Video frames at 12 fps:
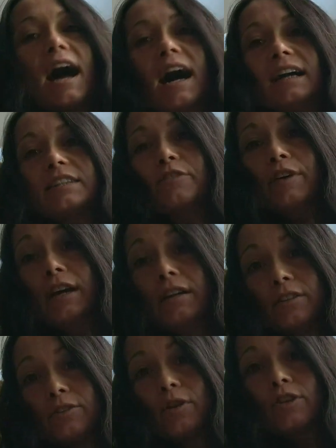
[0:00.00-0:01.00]

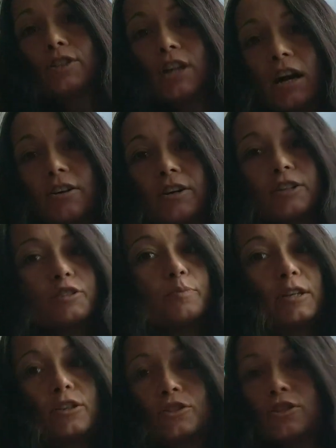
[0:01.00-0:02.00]
Activate the throat chakra.
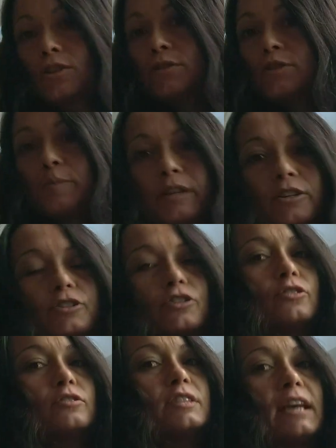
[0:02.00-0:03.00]
Speak your truth. Speak your
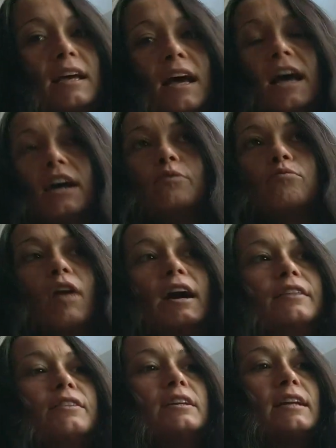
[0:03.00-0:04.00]
truth.
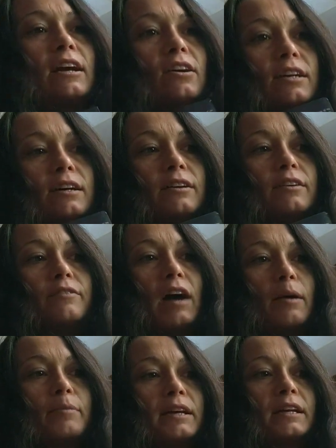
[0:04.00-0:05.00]
Write the narrative.
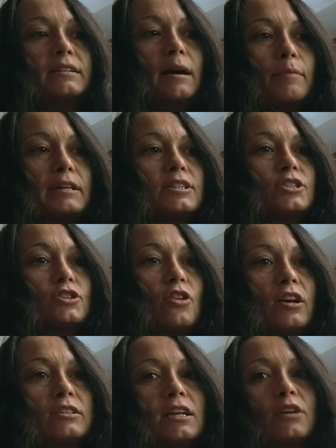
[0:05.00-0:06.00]
I've been getting that message a
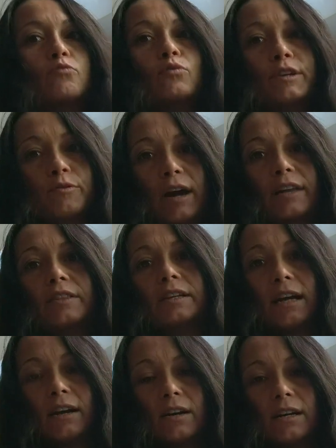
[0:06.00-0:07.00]
lot. It's like, rewrite the
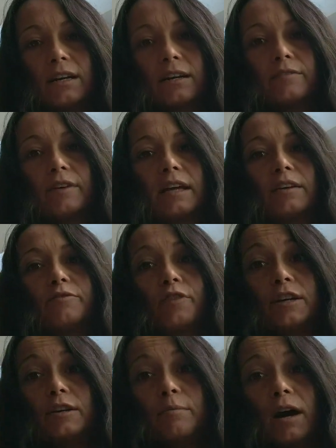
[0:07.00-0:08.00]
narrative. And a
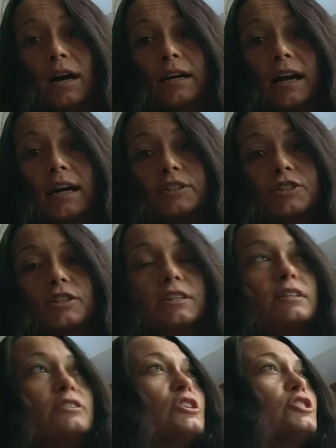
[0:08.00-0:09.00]
friend of mine
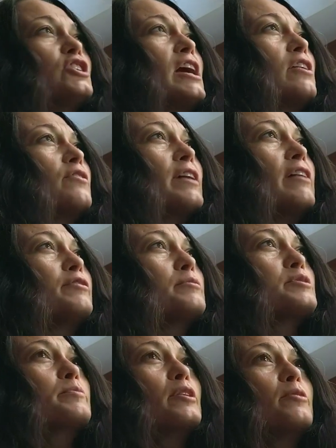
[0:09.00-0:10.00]
actually channeled that from
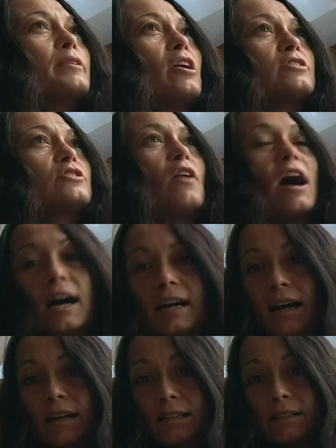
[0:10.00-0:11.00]
Spirit, but also I
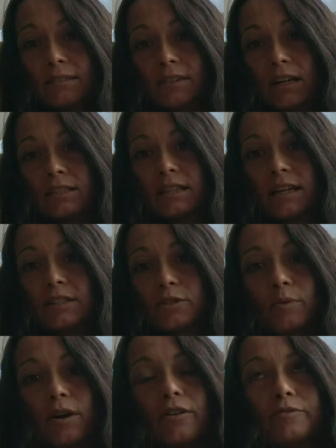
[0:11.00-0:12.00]
got it last night
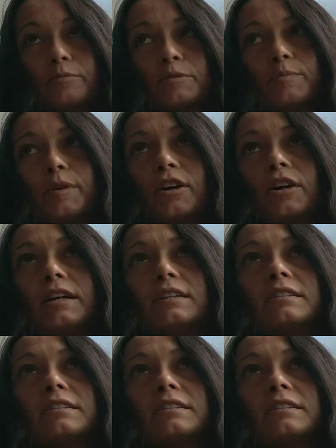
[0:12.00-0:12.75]
as well from Spirit.